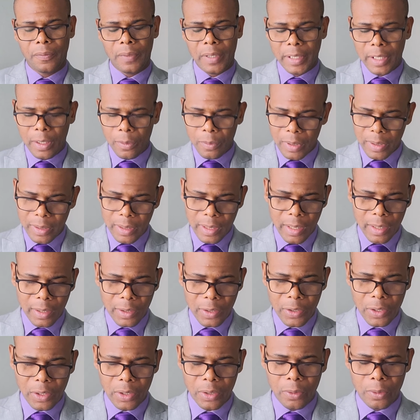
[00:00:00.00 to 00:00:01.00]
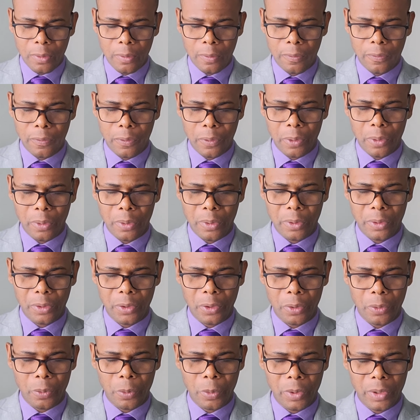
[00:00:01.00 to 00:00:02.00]
Father, we thank you
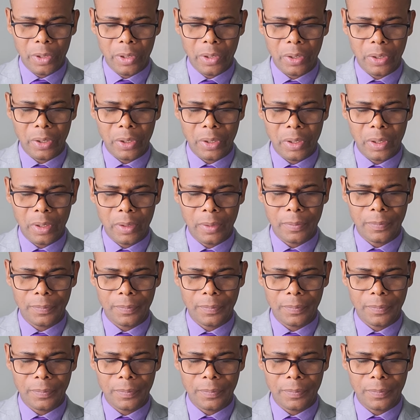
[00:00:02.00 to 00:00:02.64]
for your word.